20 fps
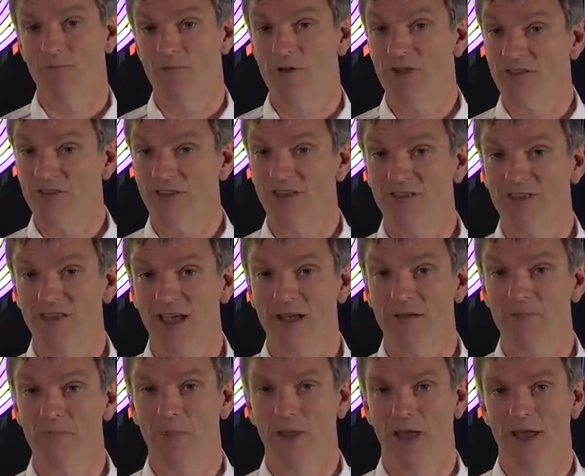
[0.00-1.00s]
risky
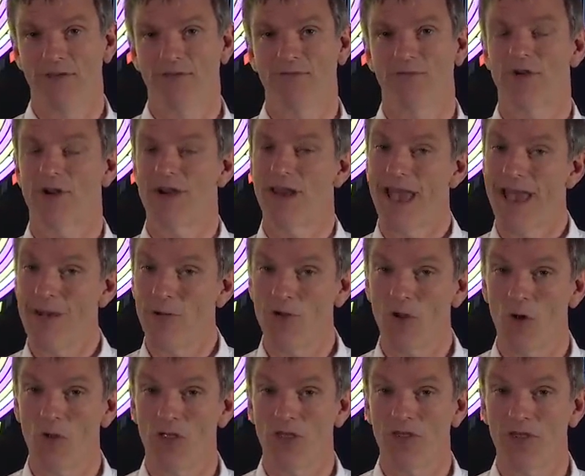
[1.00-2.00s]
second place for a
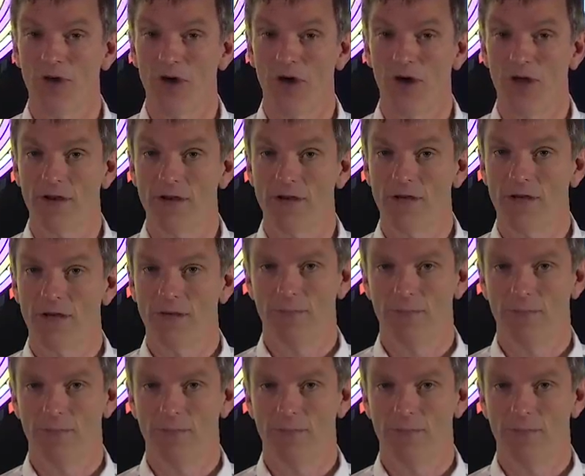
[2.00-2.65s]
nailed-on third,